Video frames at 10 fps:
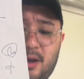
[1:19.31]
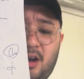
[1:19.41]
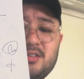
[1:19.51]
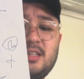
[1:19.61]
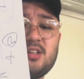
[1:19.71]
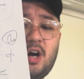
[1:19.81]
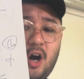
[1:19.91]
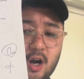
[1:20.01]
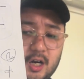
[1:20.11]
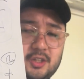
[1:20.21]
because it's
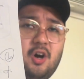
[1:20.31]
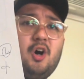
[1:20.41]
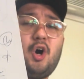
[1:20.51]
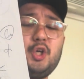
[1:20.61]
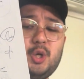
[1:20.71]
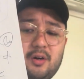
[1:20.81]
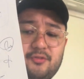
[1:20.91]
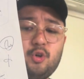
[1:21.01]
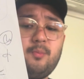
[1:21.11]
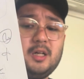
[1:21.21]
hard or you
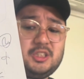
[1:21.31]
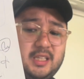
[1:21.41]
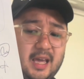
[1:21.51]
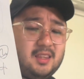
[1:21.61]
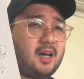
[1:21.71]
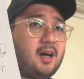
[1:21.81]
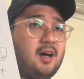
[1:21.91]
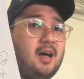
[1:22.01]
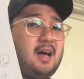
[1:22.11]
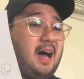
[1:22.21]
have too much data.
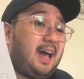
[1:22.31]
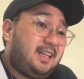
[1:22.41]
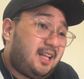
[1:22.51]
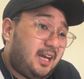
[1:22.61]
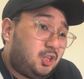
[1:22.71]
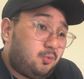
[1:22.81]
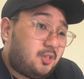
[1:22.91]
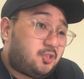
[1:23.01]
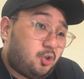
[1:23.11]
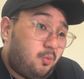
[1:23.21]
I'd like to
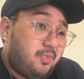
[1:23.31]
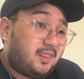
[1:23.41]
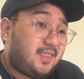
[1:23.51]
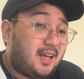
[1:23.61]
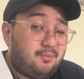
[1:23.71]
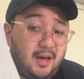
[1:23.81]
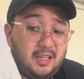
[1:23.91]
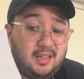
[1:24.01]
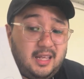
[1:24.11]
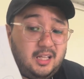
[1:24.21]
assume that that
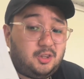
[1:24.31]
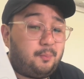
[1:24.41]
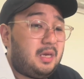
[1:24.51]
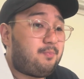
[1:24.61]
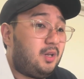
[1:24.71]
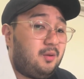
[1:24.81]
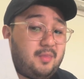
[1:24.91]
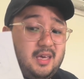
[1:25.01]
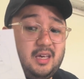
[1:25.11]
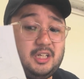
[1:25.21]
might lead to people
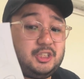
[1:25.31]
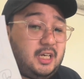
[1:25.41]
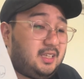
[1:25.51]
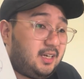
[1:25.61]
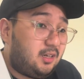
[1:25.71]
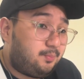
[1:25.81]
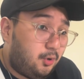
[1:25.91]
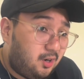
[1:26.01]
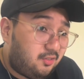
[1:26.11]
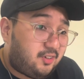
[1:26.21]
making shitty and
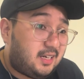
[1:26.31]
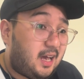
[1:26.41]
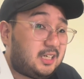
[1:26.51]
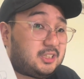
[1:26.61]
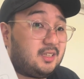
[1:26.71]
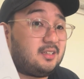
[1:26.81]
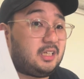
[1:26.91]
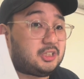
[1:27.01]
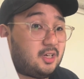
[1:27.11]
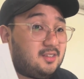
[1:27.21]
poor financial
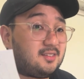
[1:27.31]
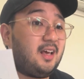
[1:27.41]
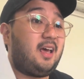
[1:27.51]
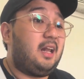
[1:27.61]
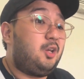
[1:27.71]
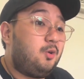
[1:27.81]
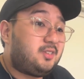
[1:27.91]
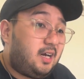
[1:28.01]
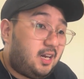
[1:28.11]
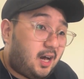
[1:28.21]
decisions and
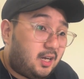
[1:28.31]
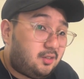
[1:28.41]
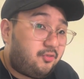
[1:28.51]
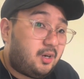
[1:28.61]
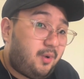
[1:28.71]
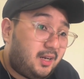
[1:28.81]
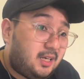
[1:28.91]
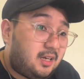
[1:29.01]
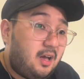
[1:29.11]
losing a lot of their money.